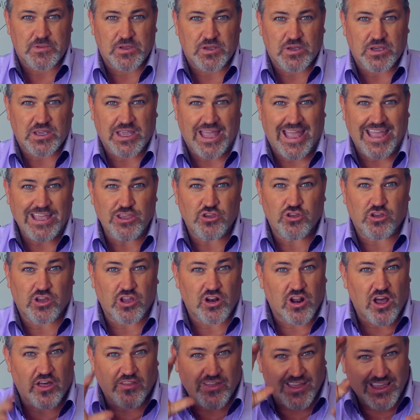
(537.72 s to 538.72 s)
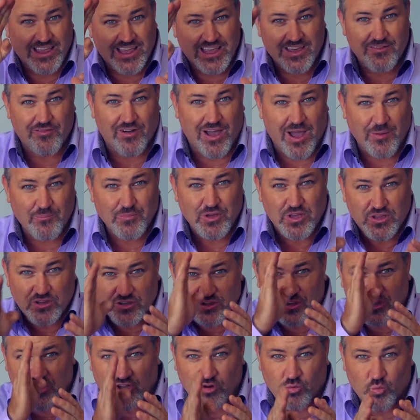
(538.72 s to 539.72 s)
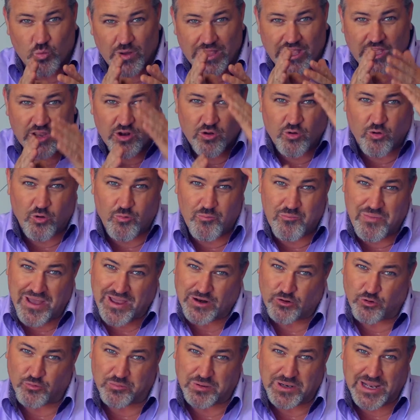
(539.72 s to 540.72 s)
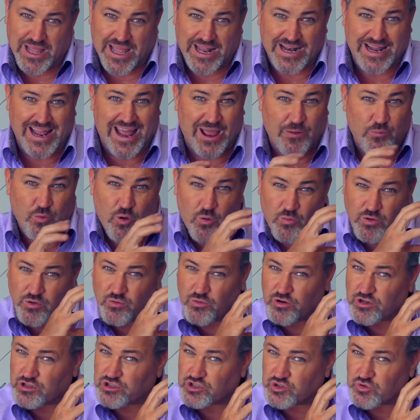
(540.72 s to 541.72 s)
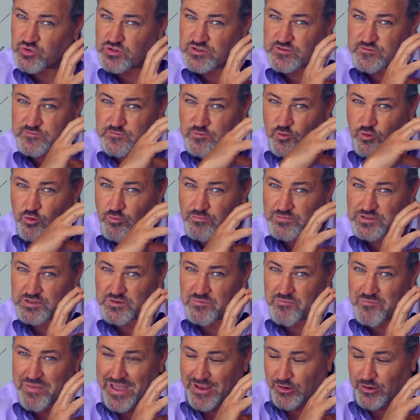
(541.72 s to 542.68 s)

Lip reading: Okay, you can either give up, you can wing it, or battle plan it. And what we want to do is form some